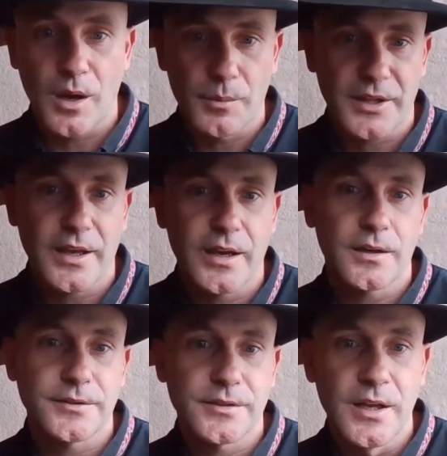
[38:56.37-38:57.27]
mama
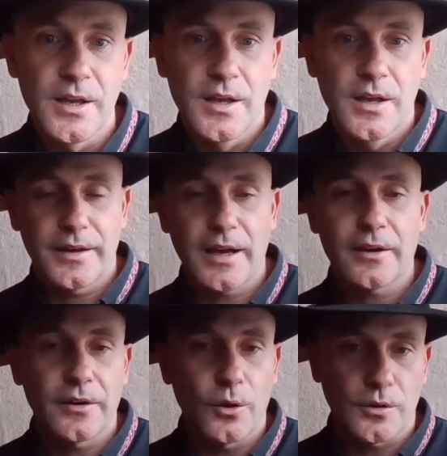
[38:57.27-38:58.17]
cows
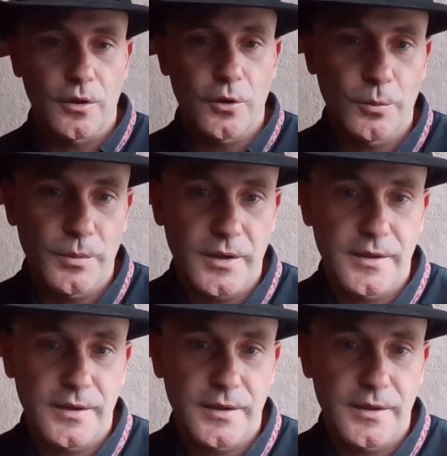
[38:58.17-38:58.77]
down in Oklahoma.